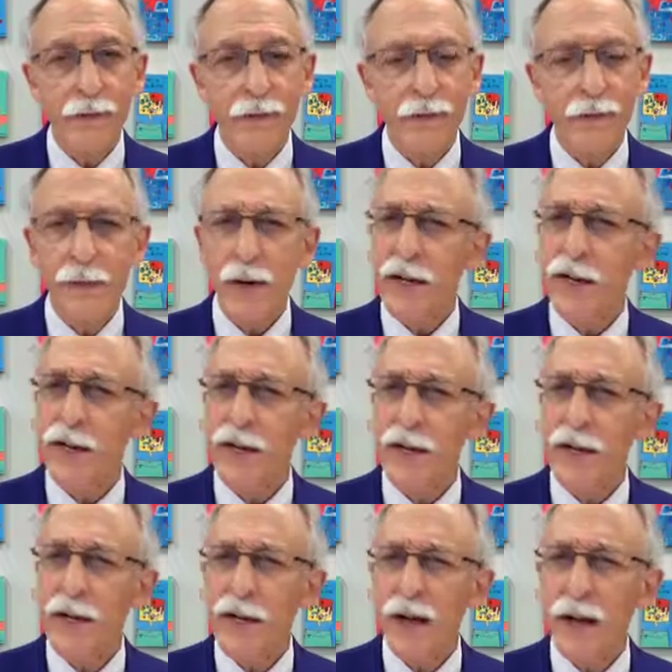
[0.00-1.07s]
Mother
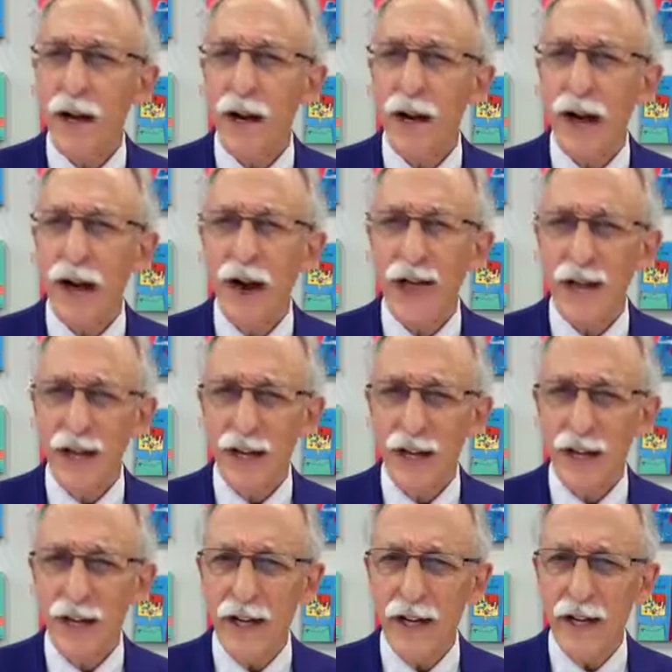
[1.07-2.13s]
said, are you
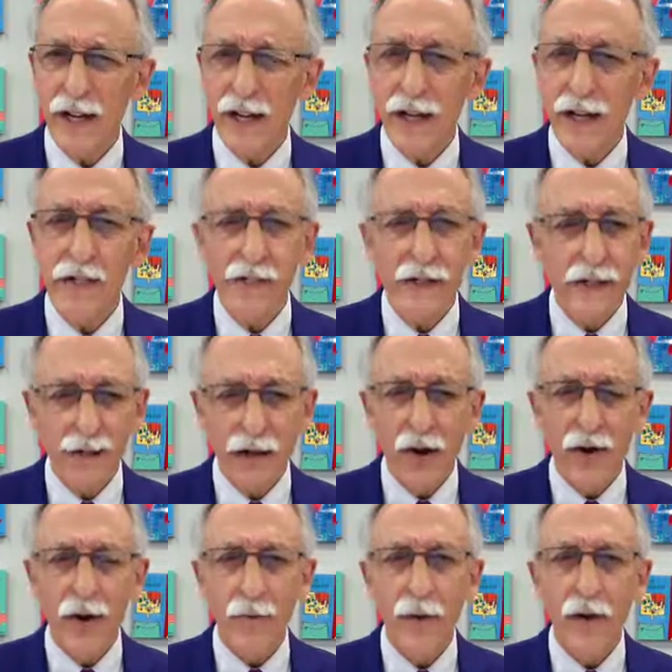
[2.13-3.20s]
kidding? I said, no,
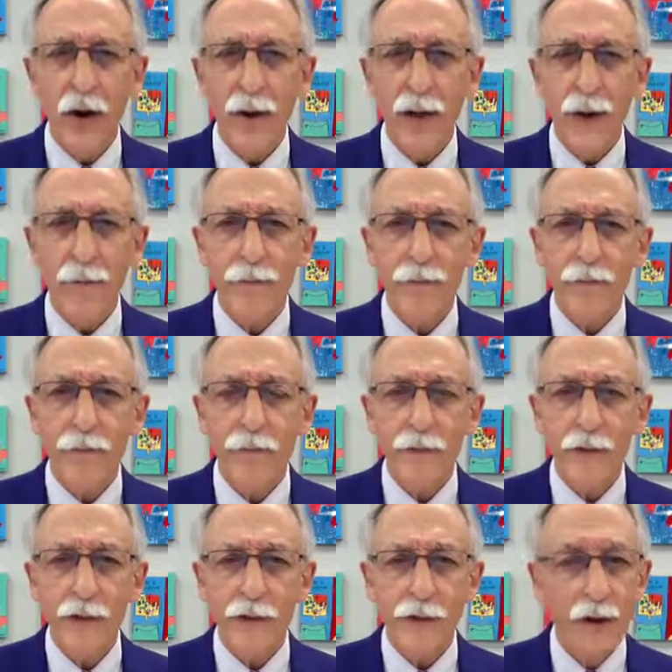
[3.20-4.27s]
it'll be okay.
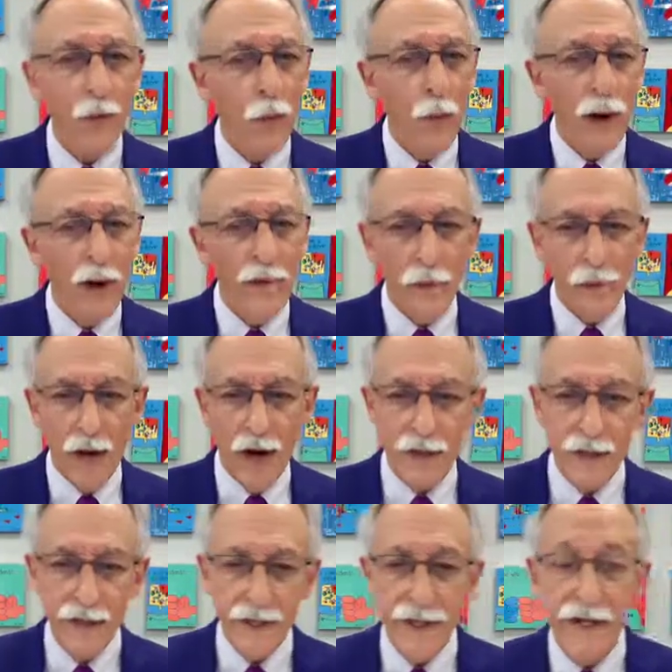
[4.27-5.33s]
So I waved goodbye to the
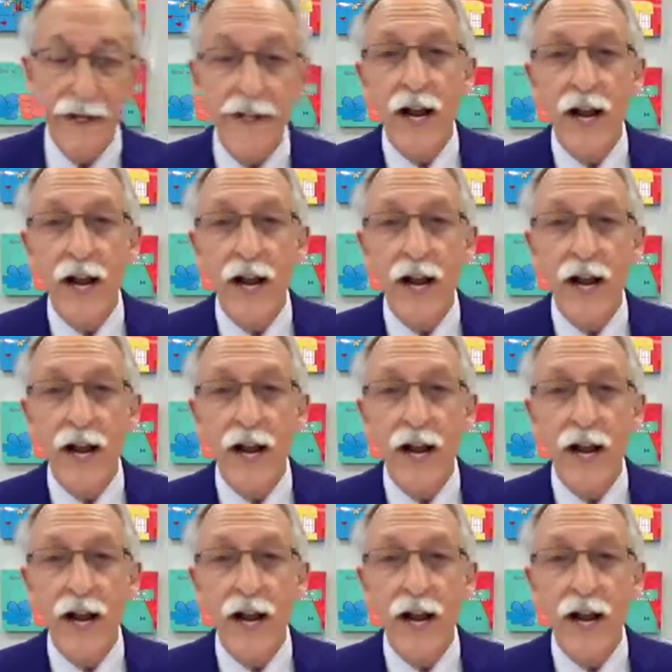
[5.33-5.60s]
kids.